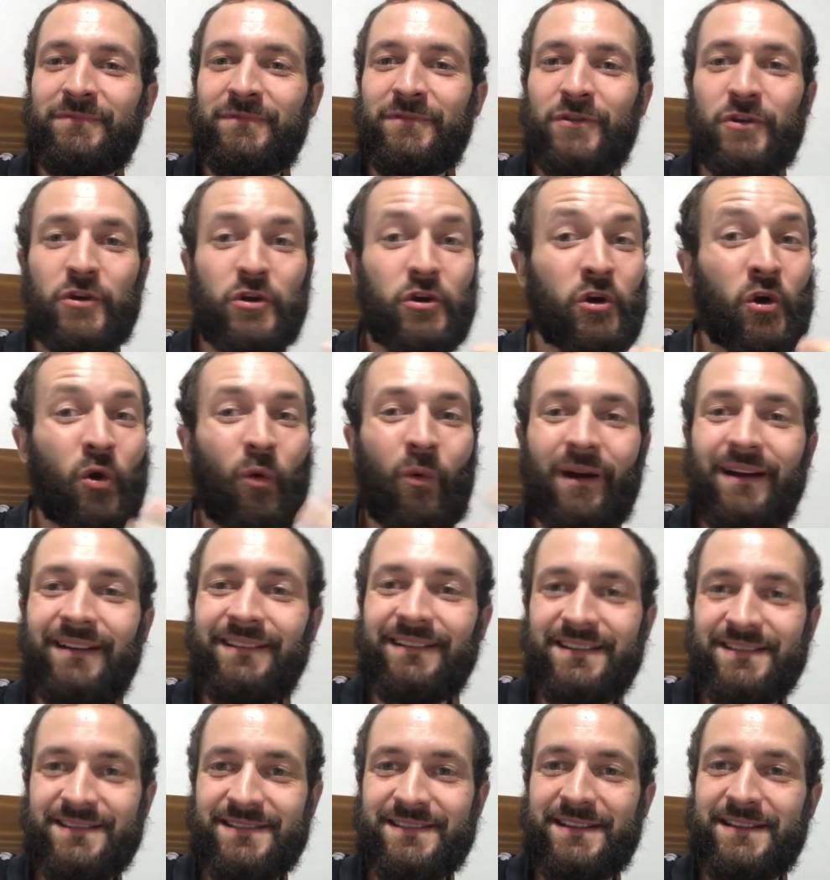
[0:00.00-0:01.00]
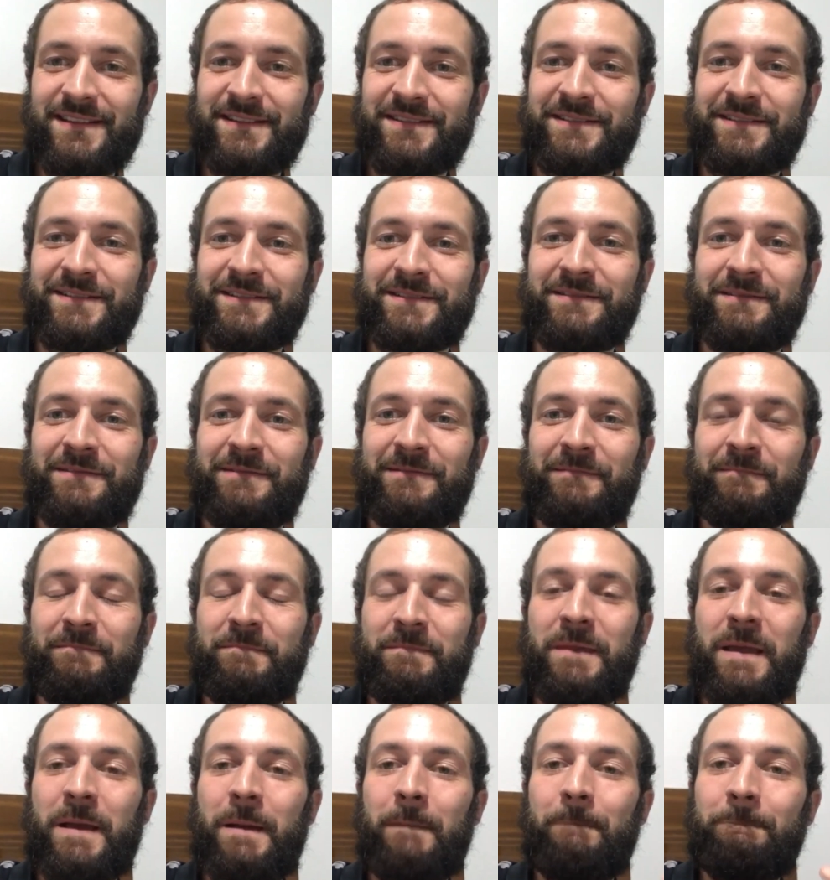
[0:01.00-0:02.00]
your acquaintances,
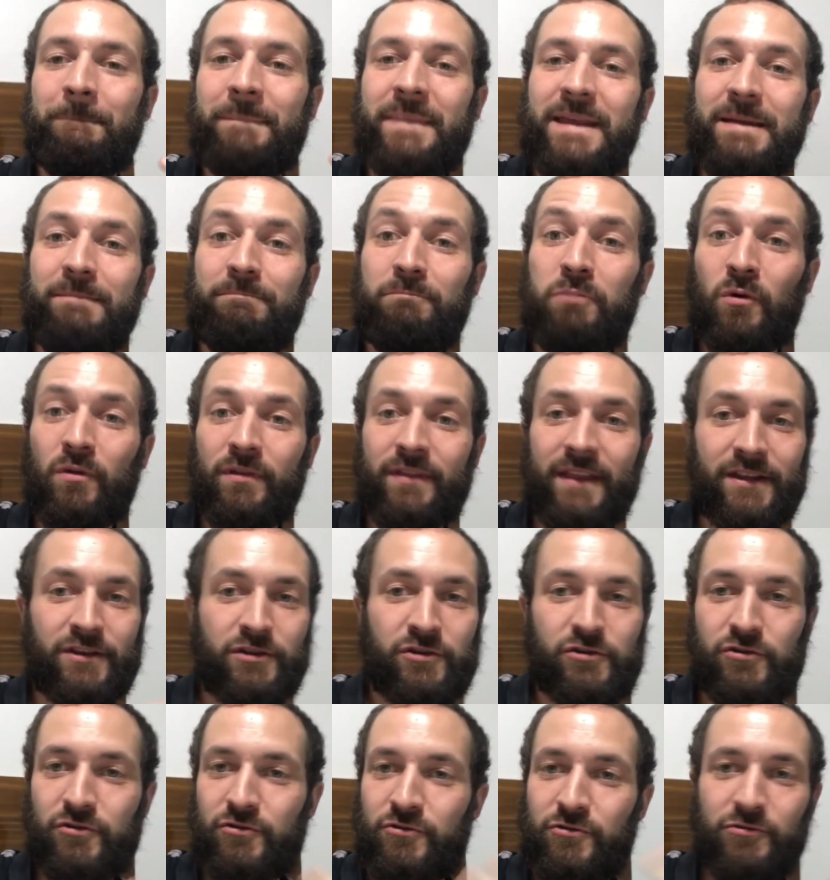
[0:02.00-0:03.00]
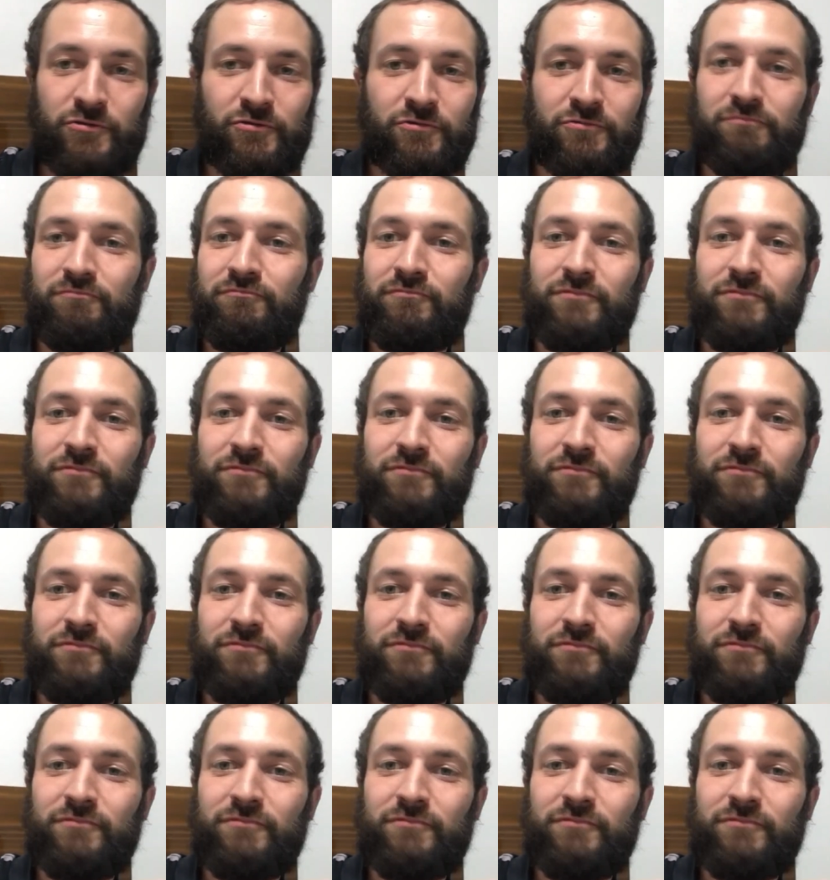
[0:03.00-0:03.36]
people that you